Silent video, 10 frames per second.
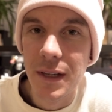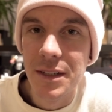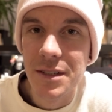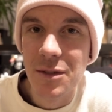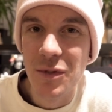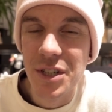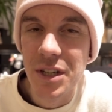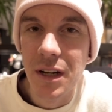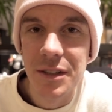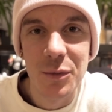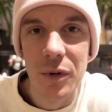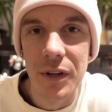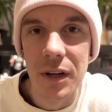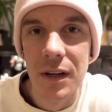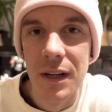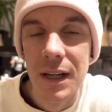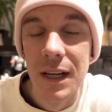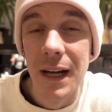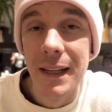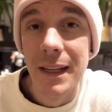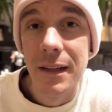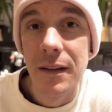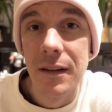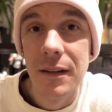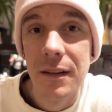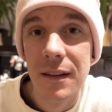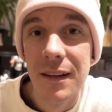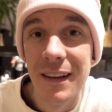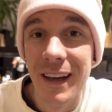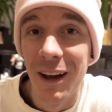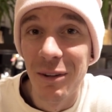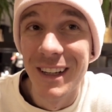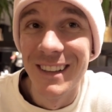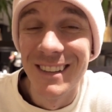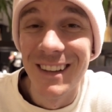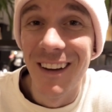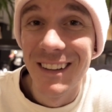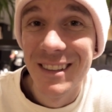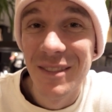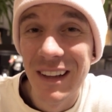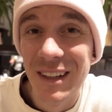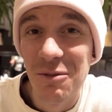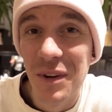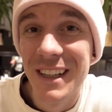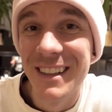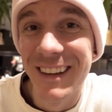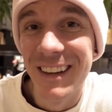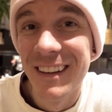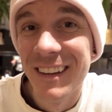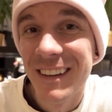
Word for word: there just to recharge and whatnot. We need a shower, man. Yeah, we need a shower. I smell like a reindeer.